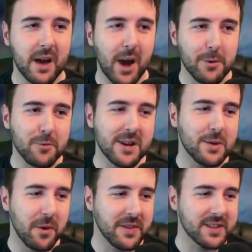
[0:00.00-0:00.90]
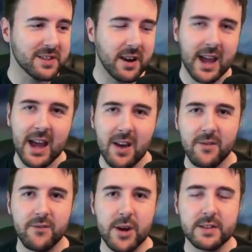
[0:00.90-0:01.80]
I would really want this guy to have
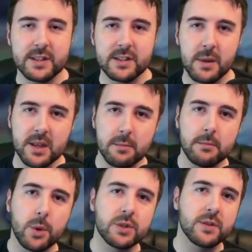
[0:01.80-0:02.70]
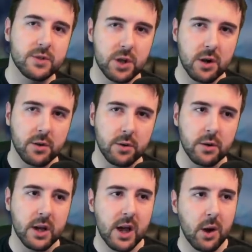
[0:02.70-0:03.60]
Frenzy to make the most of
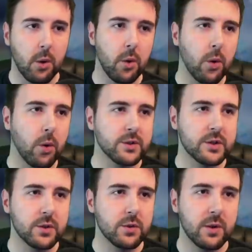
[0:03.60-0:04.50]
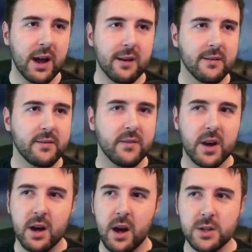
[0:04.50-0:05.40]
Juggernaut, or to have
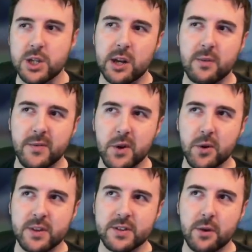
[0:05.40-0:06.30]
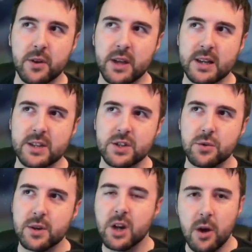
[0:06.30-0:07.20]
Unchanneled Fury so that at least
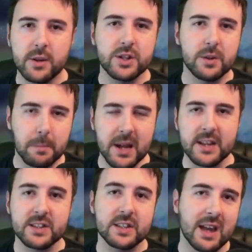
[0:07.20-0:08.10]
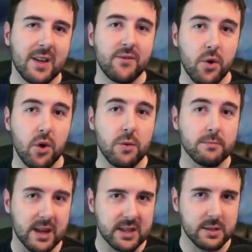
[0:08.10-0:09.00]
you're encouraged to blitz and therefore
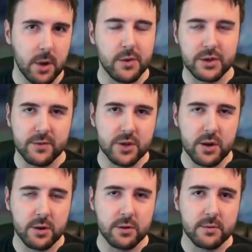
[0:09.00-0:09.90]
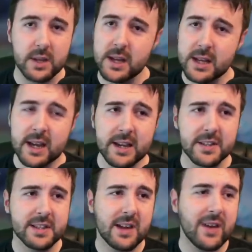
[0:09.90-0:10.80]
make the most of Juggernaut. He
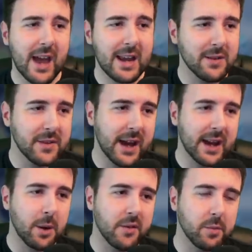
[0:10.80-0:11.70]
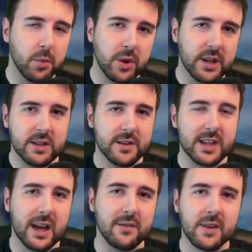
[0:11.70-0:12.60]
doesn't have any of that, however, but what he does
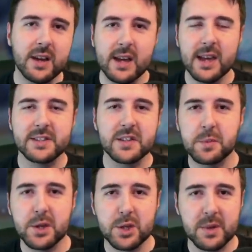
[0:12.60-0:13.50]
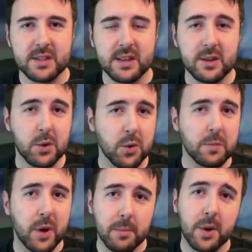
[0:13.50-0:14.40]
have is a special ability called
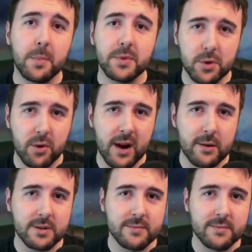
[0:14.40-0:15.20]
Pump Up the Crowd.